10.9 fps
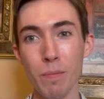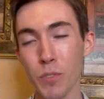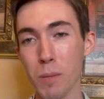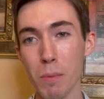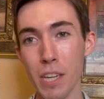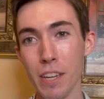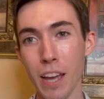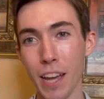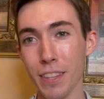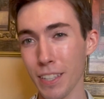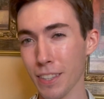To me,
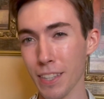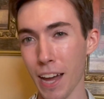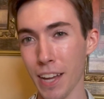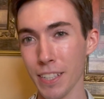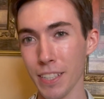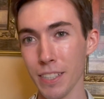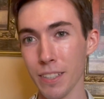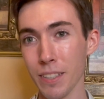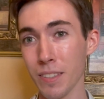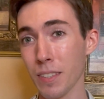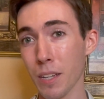I think that
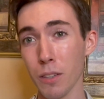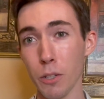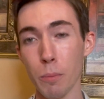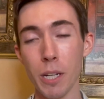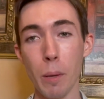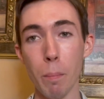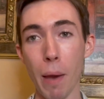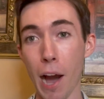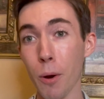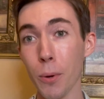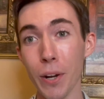is a little bit
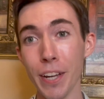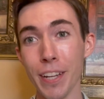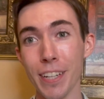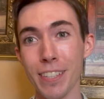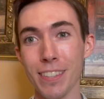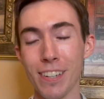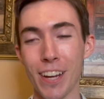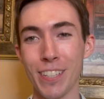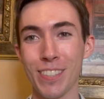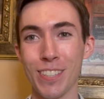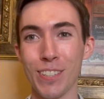empowering, and it's
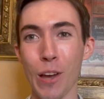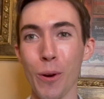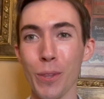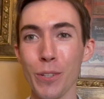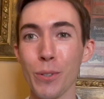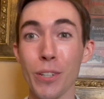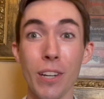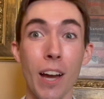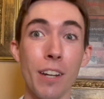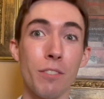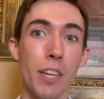nice to know that you can
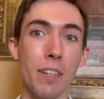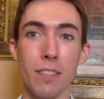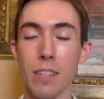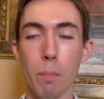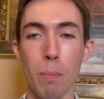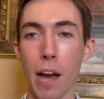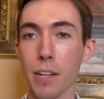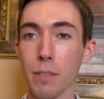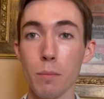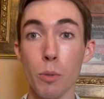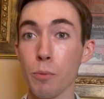kind of take a step back
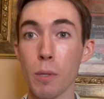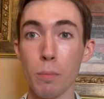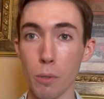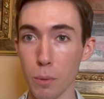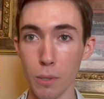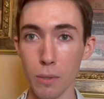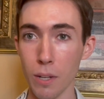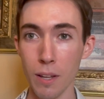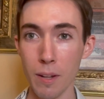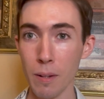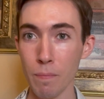and most people will
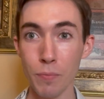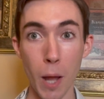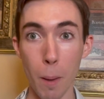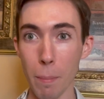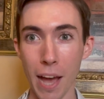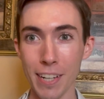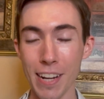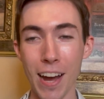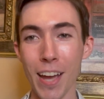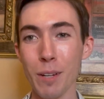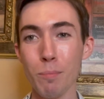not bat an
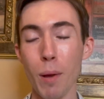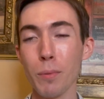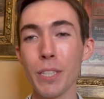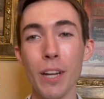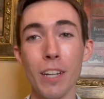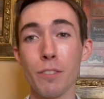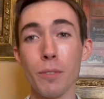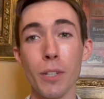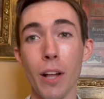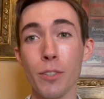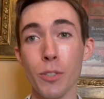eye and probably not even
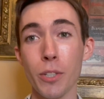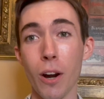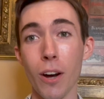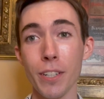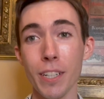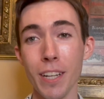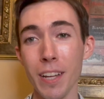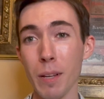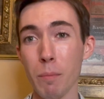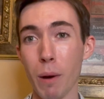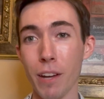realize you're gone.
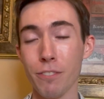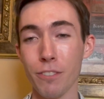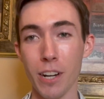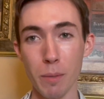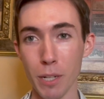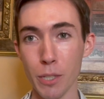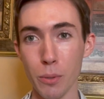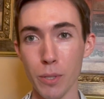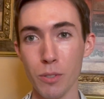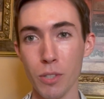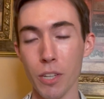But for anybody who
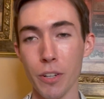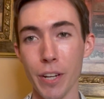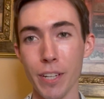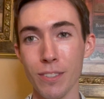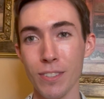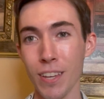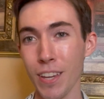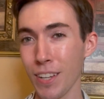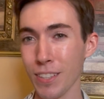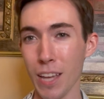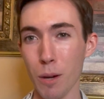is curious,
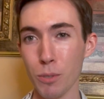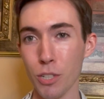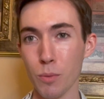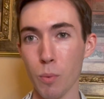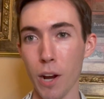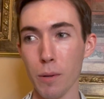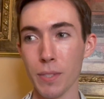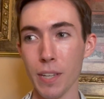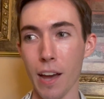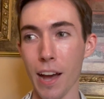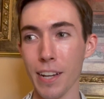that was just where I was
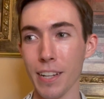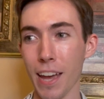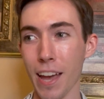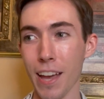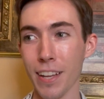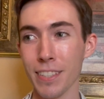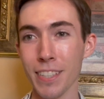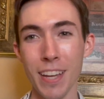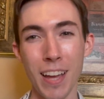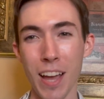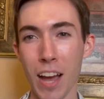at. And
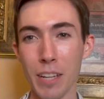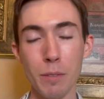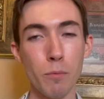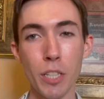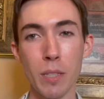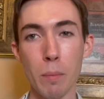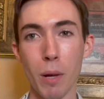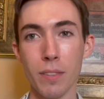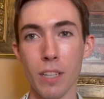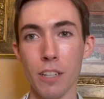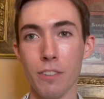in recent
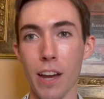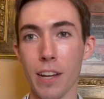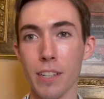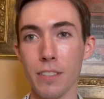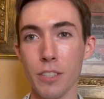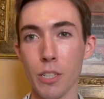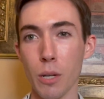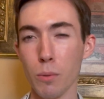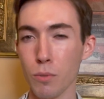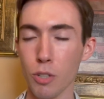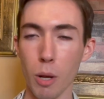months, I've had, you
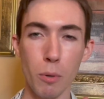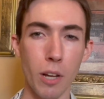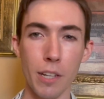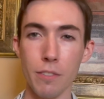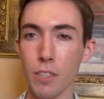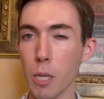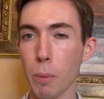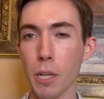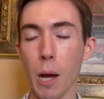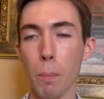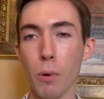know, trouble kind of
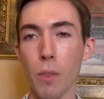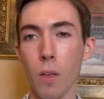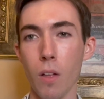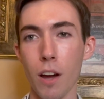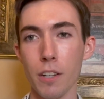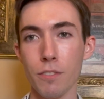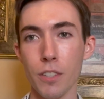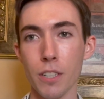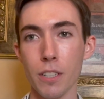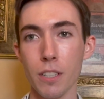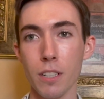keeping up with a lot of
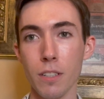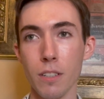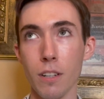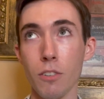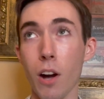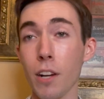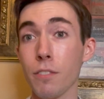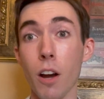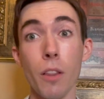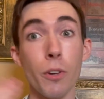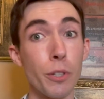
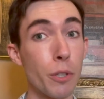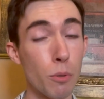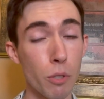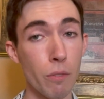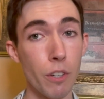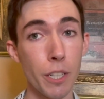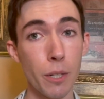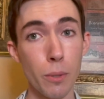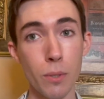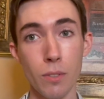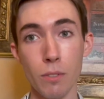other YouTube
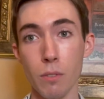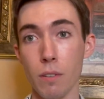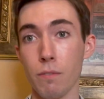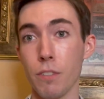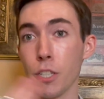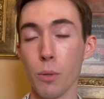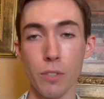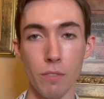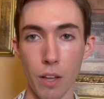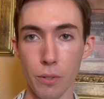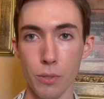videos
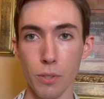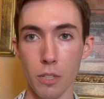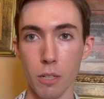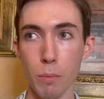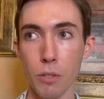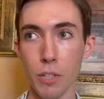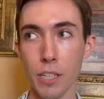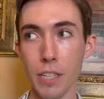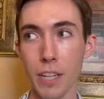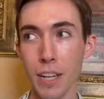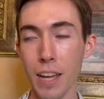of others in the
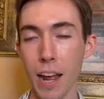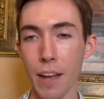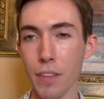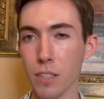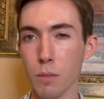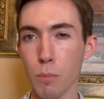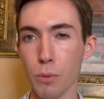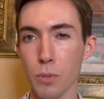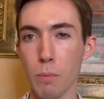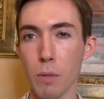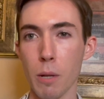community, and that's
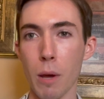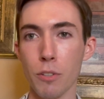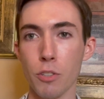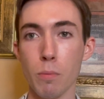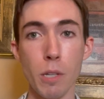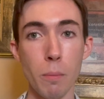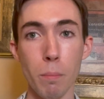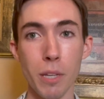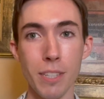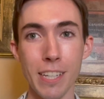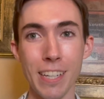mostly been about just being
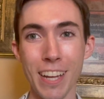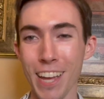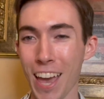busy.